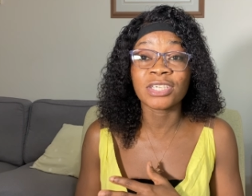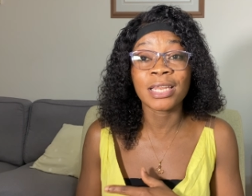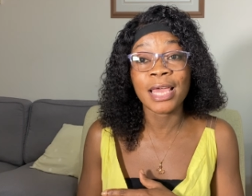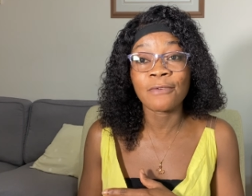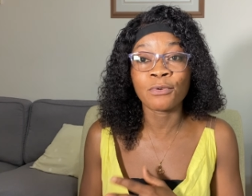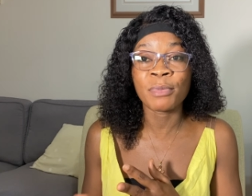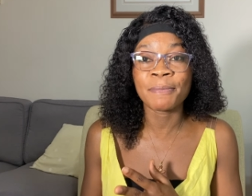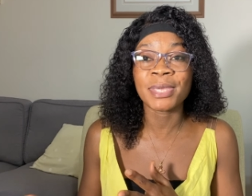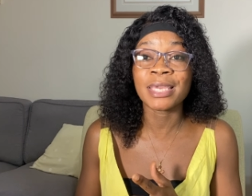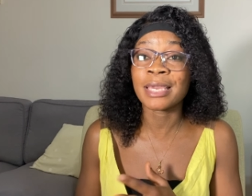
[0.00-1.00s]
level
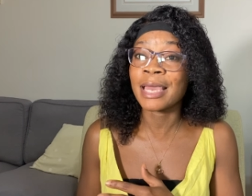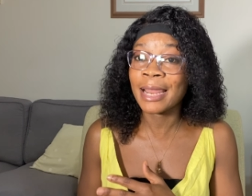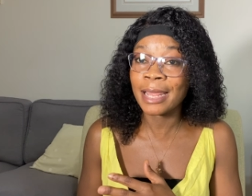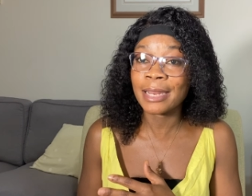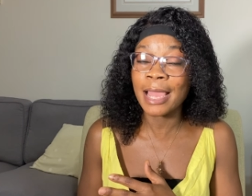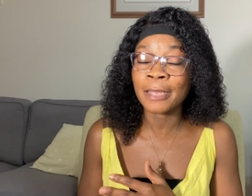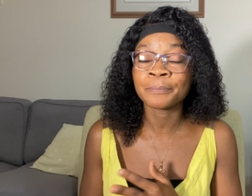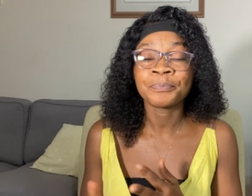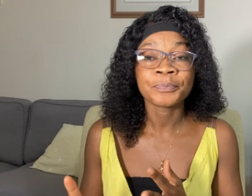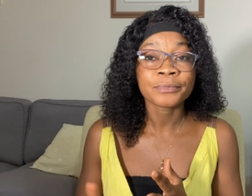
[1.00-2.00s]
maybe in Canada,
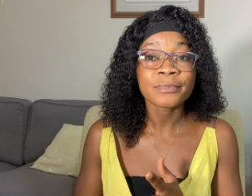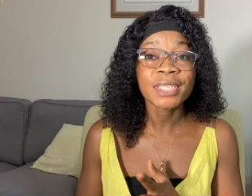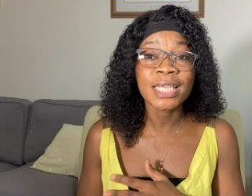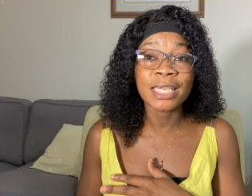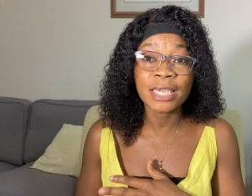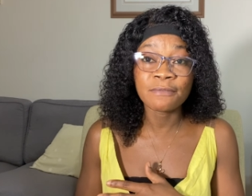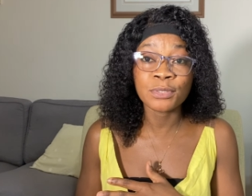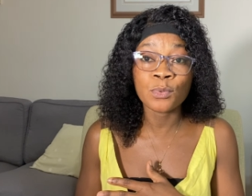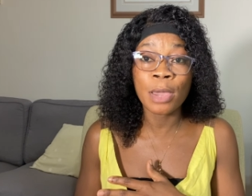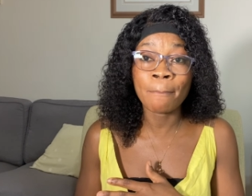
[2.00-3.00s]
it
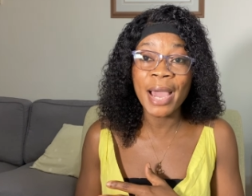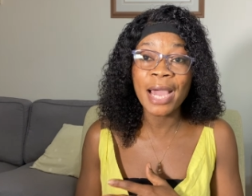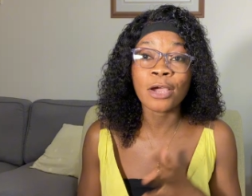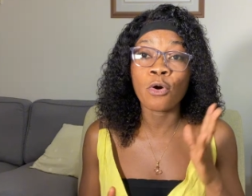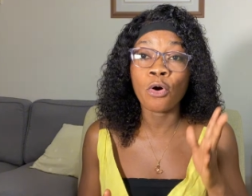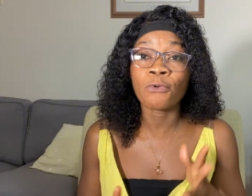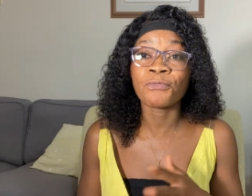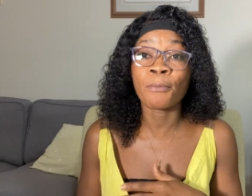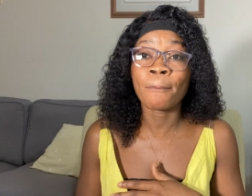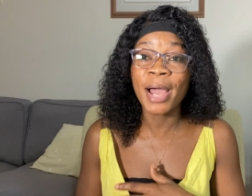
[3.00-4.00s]
gives you a mark, or
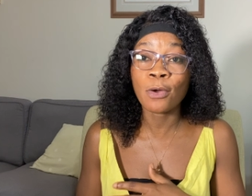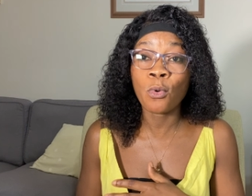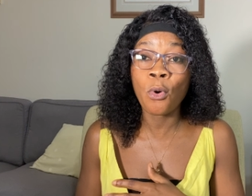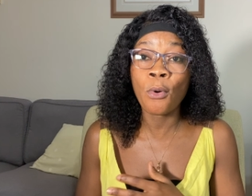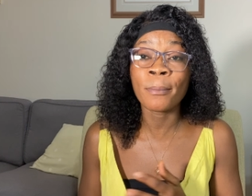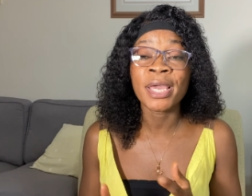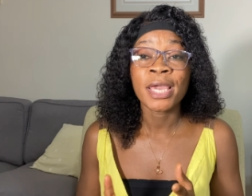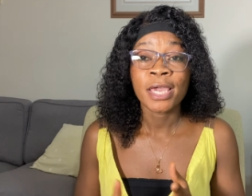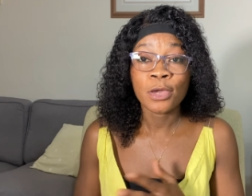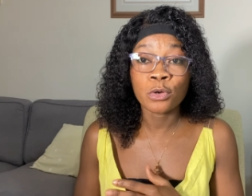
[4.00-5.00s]
from back home
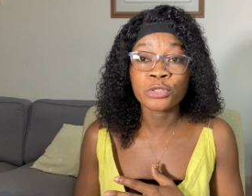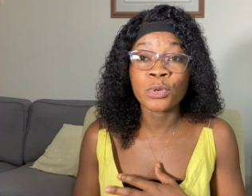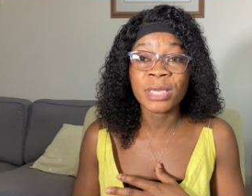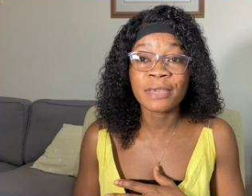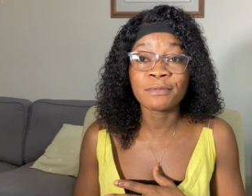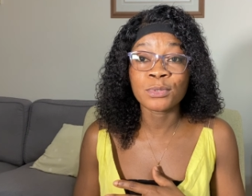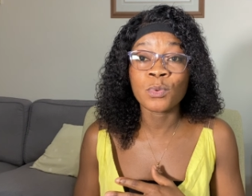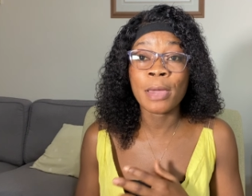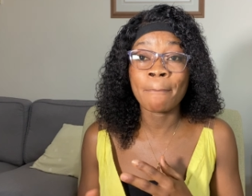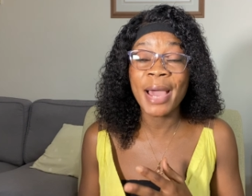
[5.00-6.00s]
it also gives
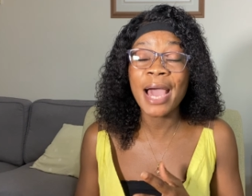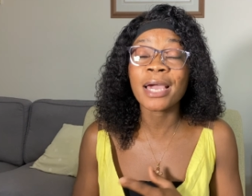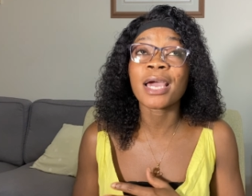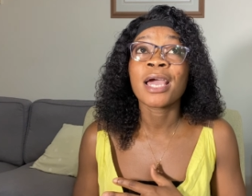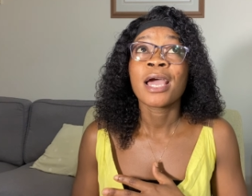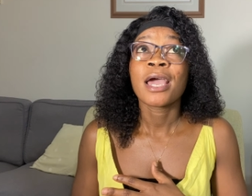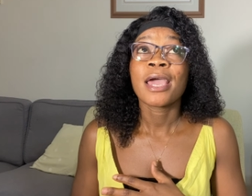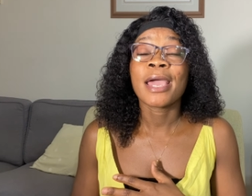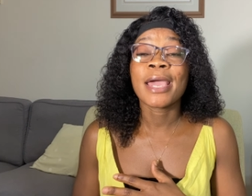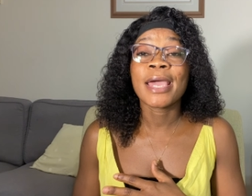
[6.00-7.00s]
you a mark.
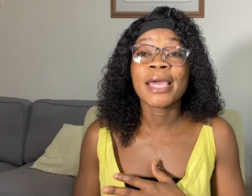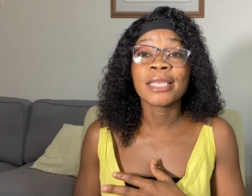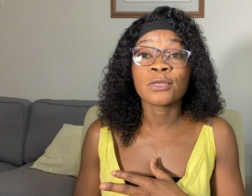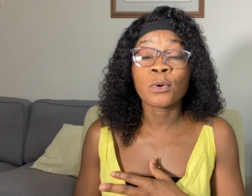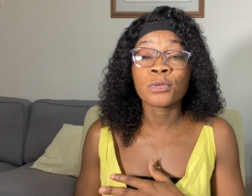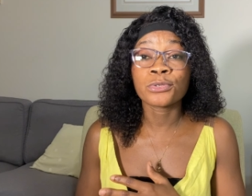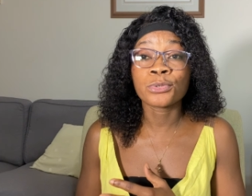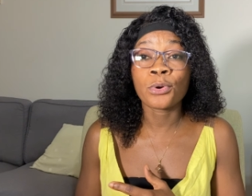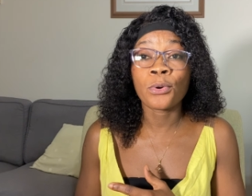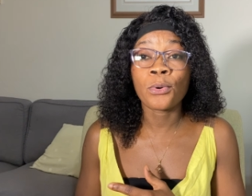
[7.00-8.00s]
And
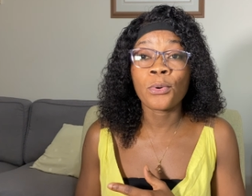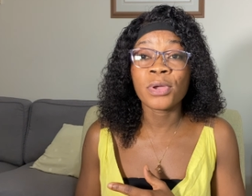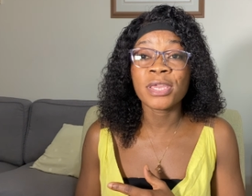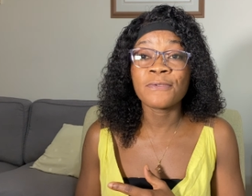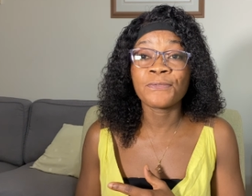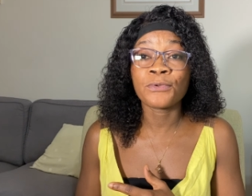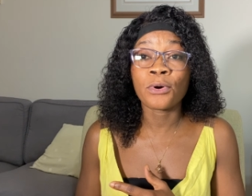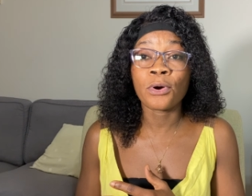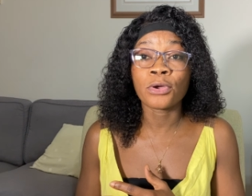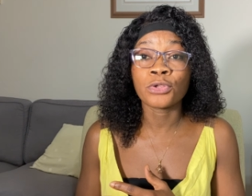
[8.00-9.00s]
also if
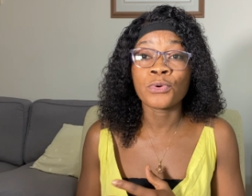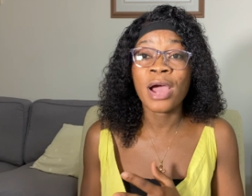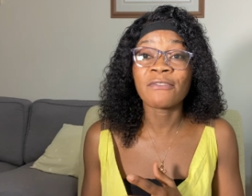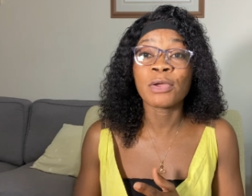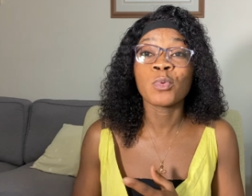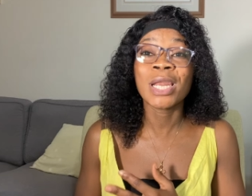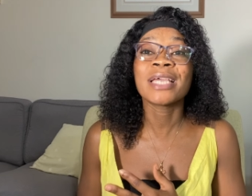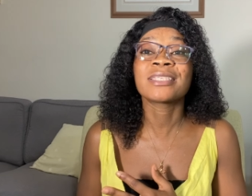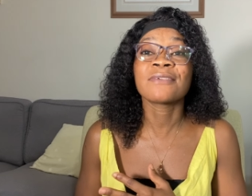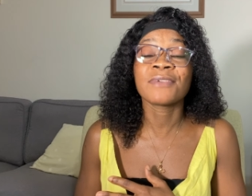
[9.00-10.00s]
you have a
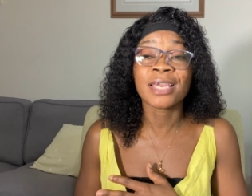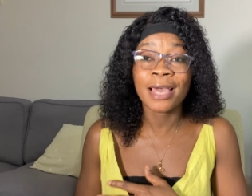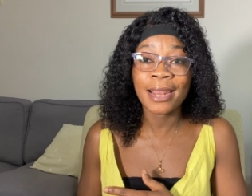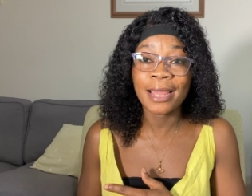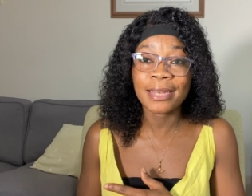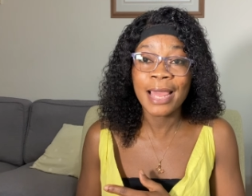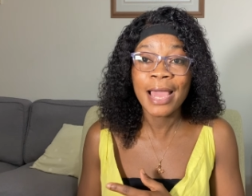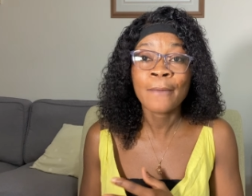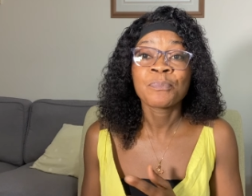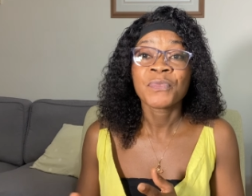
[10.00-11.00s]
relative in
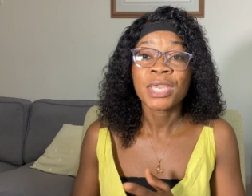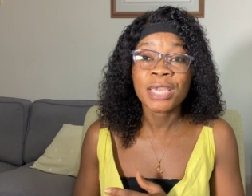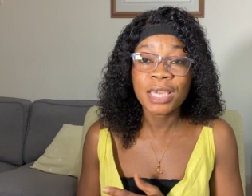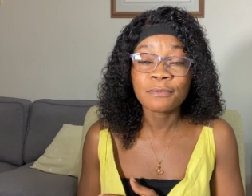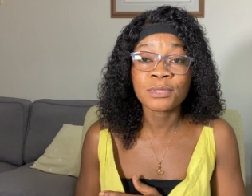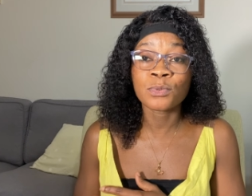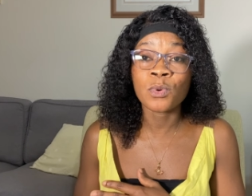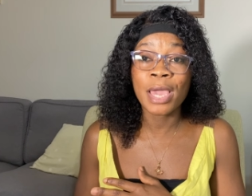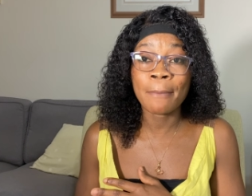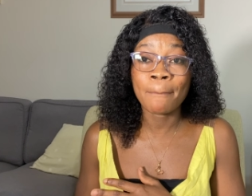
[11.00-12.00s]
Canada, it gives
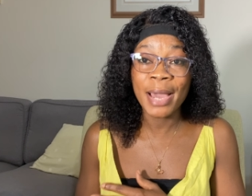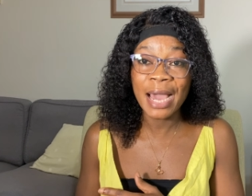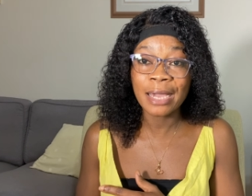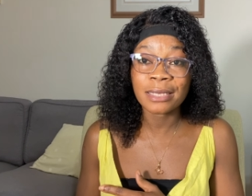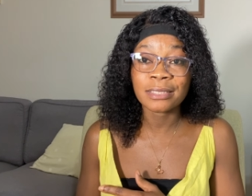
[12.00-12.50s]
you a mark,